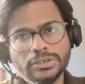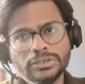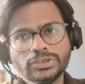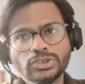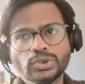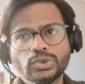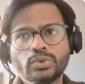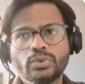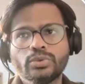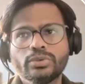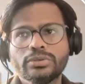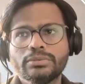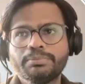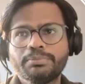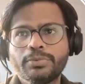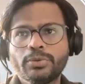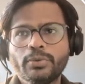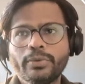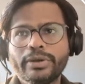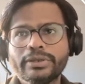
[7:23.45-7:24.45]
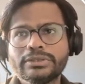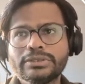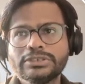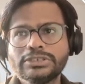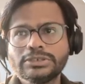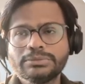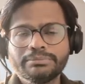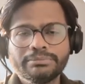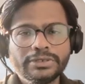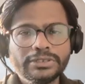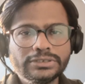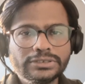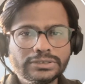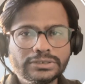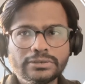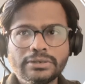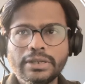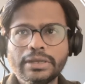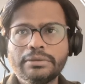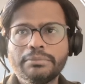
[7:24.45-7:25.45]
So provide, this means
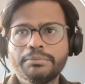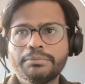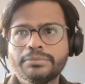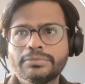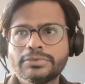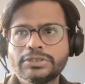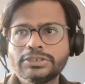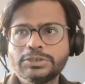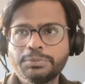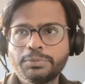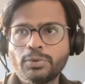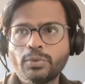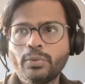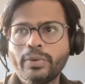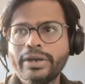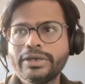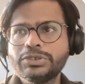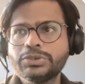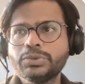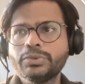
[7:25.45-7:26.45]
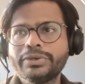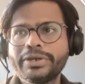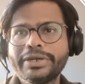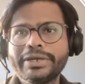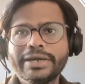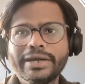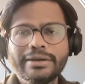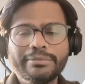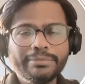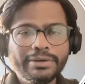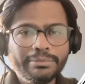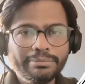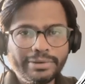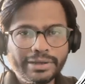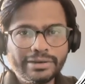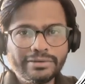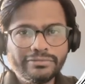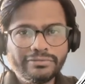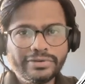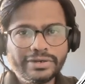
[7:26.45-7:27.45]
like this provides you retirement
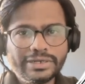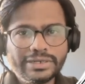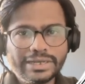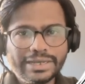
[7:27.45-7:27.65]
benefit,